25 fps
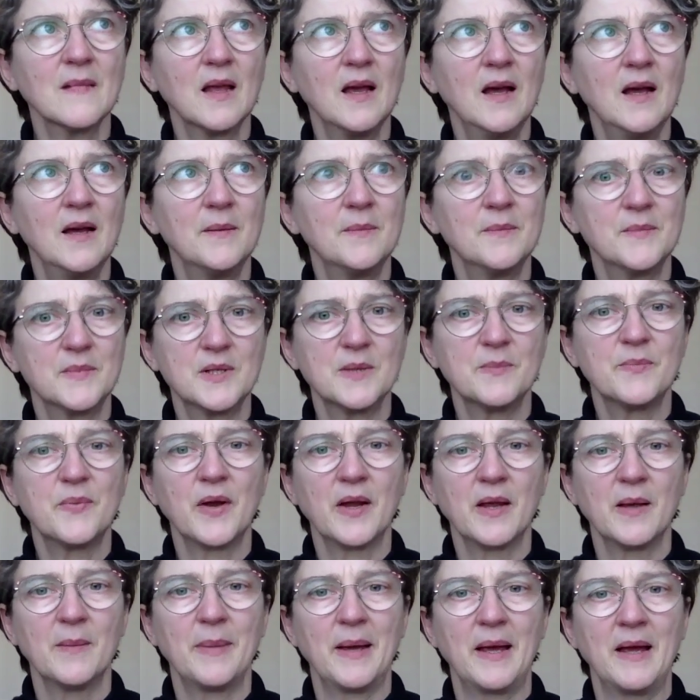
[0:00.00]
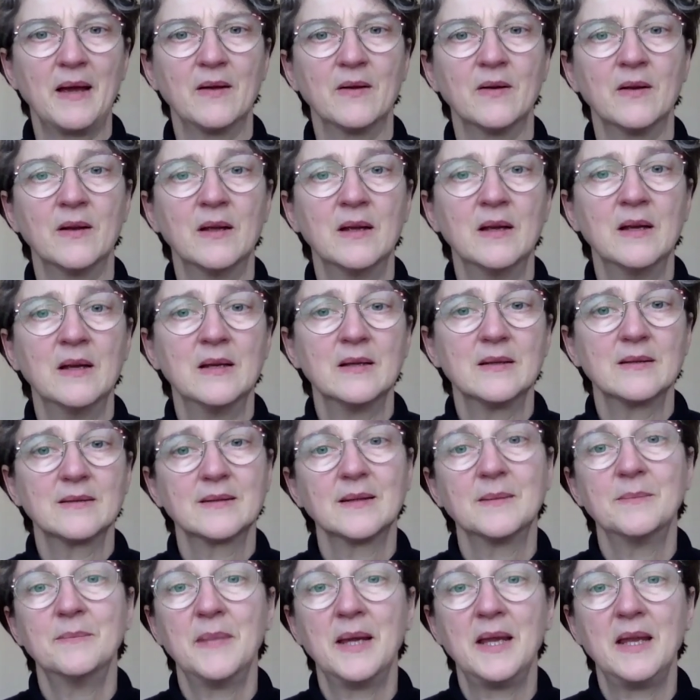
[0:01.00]
to bring about
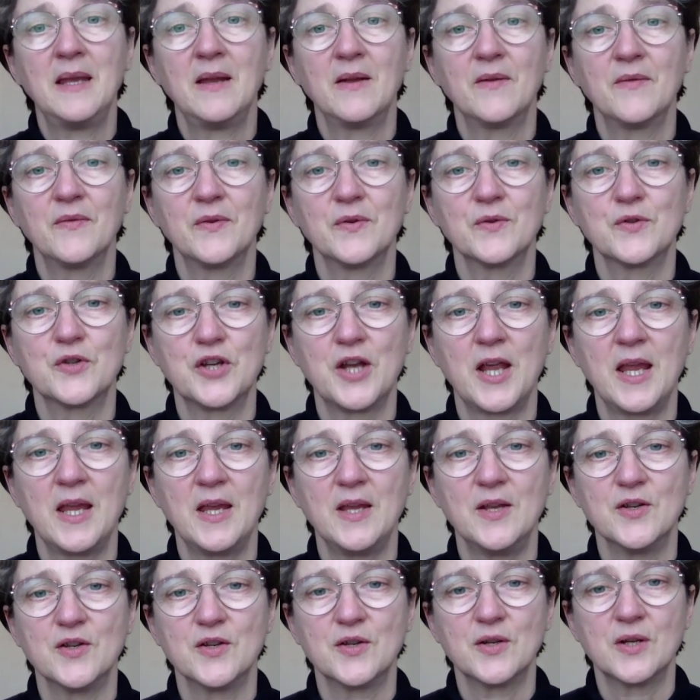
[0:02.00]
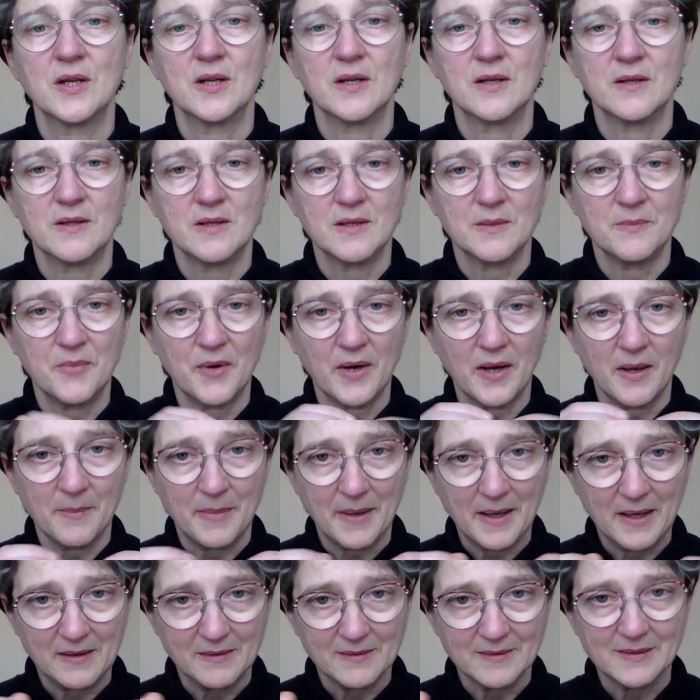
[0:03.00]
some meaningful change, to bring
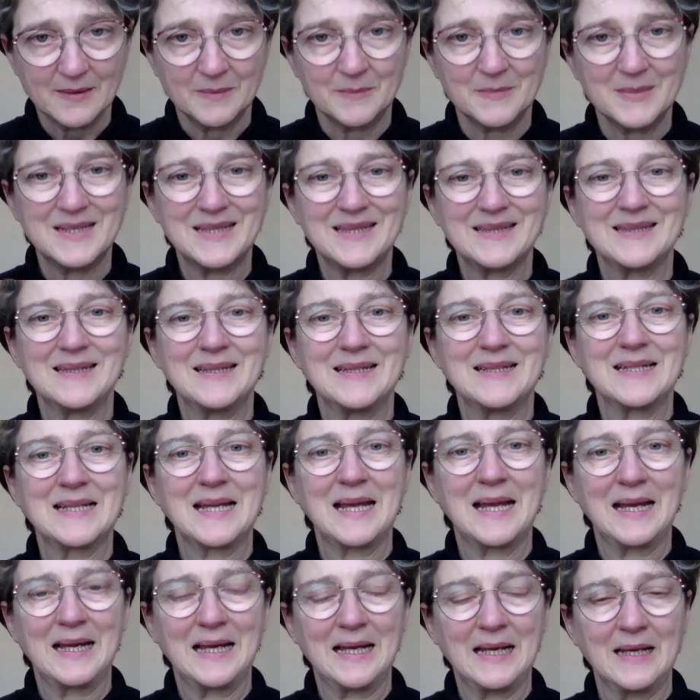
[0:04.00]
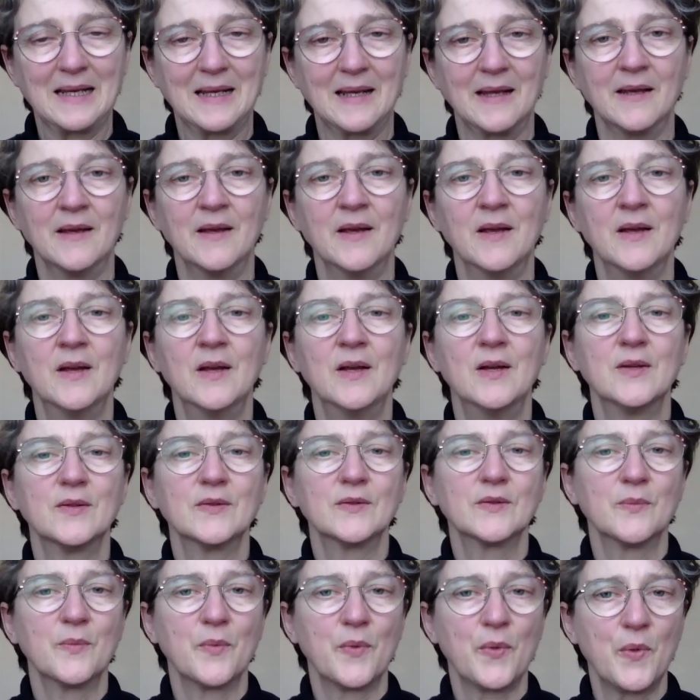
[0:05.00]
about some disentangling,
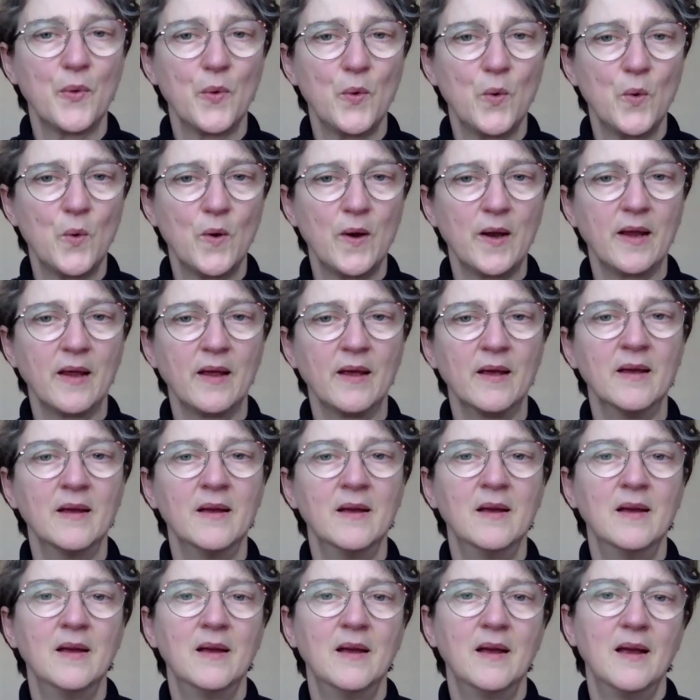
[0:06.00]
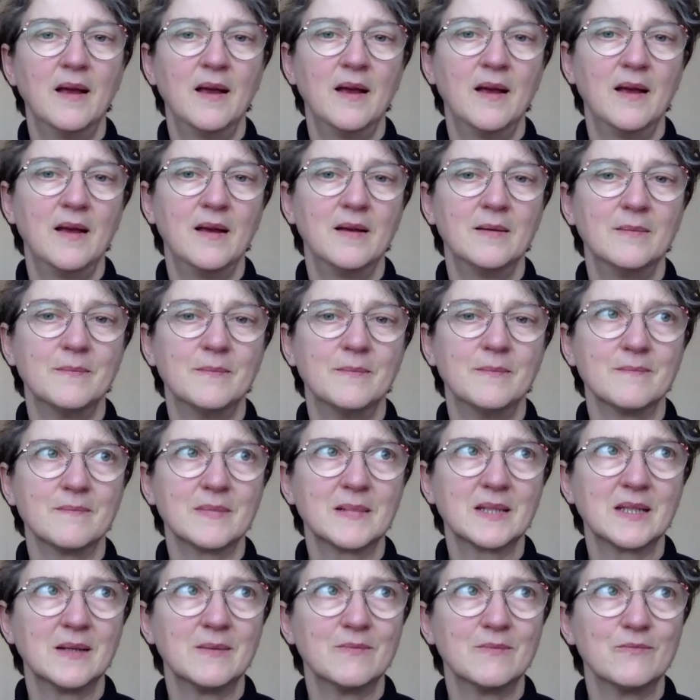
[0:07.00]
some thawing,
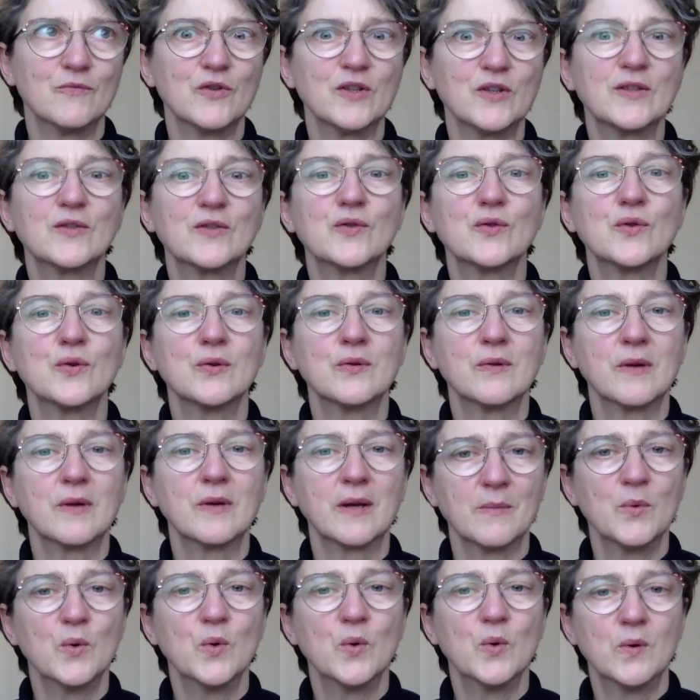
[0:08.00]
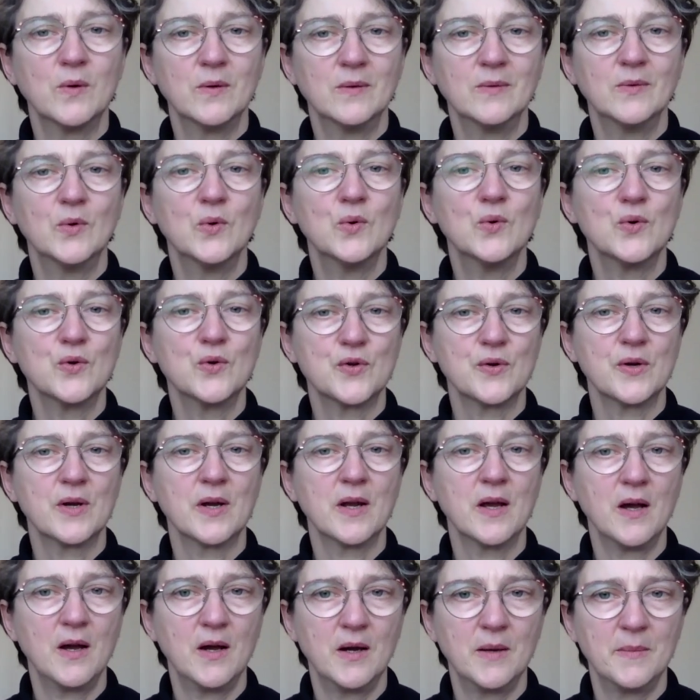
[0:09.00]
some restoring more order
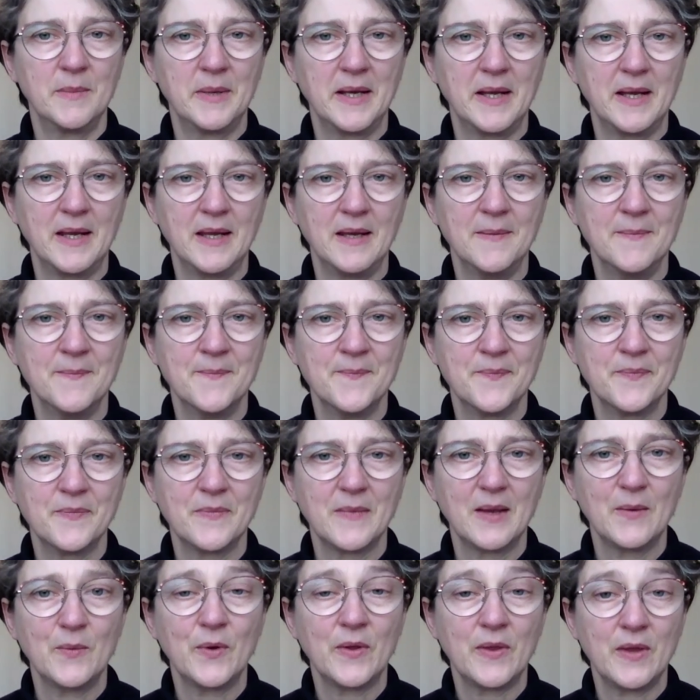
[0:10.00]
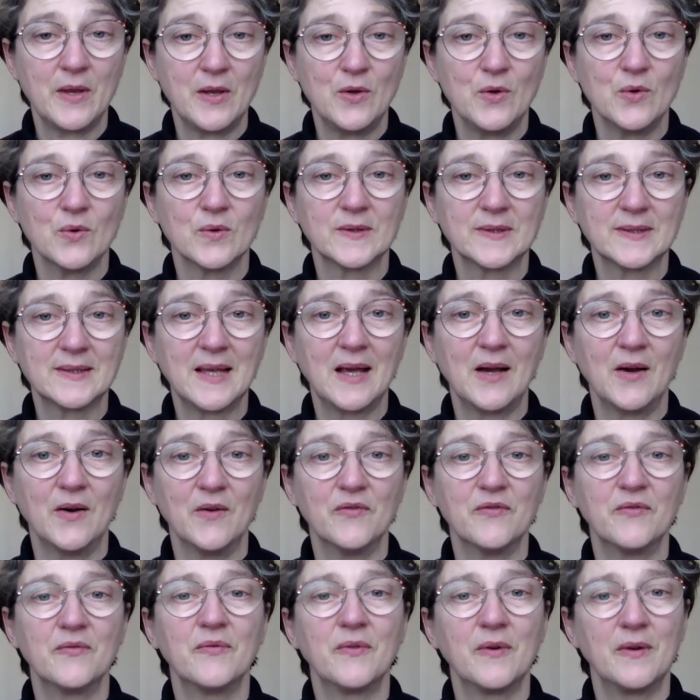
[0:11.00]
and harmony within
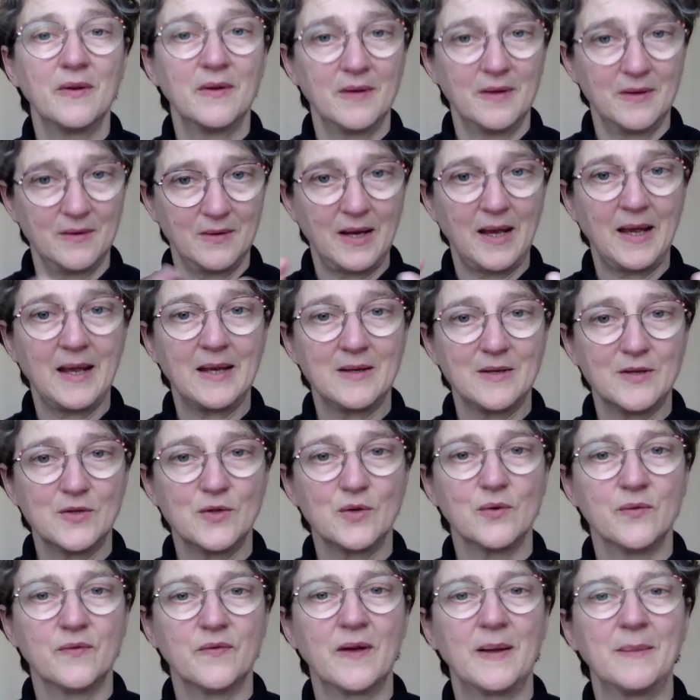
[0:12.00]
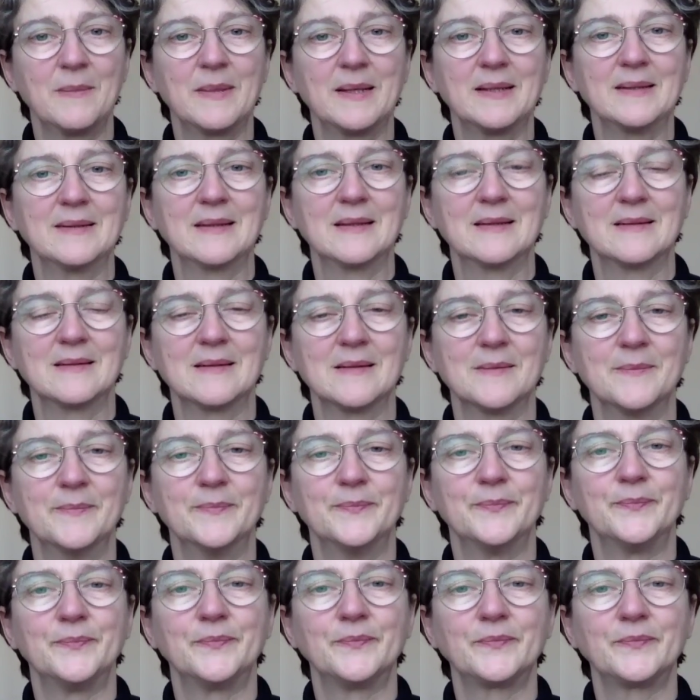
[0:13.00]
yourself and your family system.